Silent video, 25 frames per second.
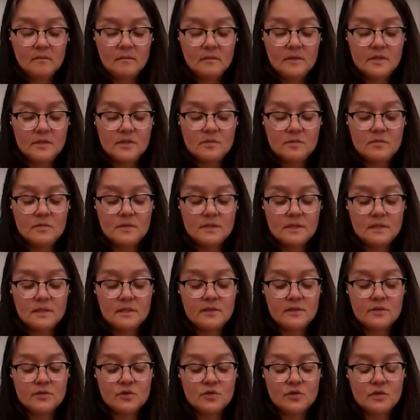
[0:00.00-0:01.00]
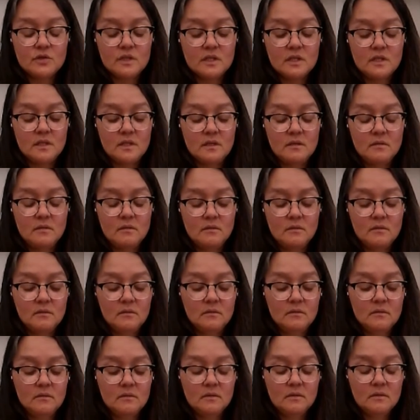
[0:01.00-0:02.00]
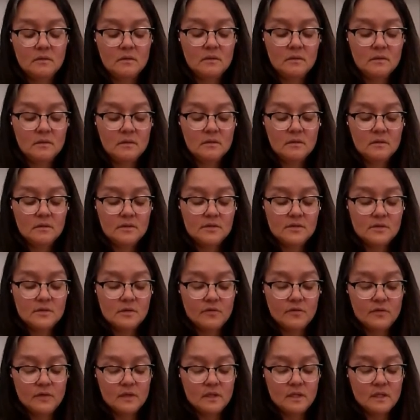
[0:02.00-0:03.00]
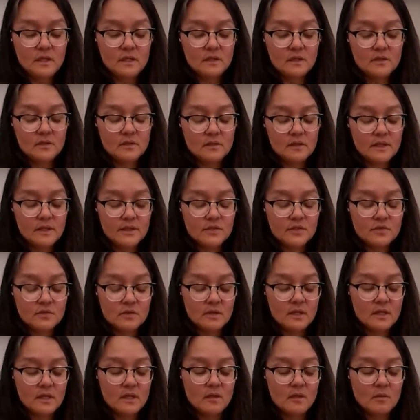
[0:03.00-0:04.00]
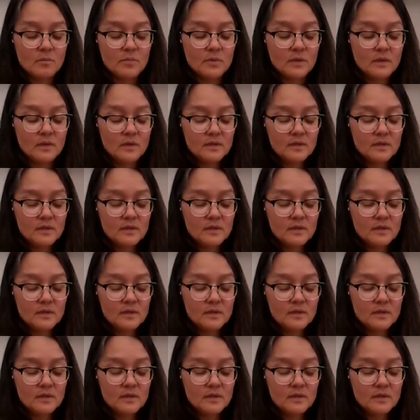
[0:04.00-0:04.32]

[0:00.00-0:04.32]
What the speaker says: This one's a little tricky. So if you need a little extra help,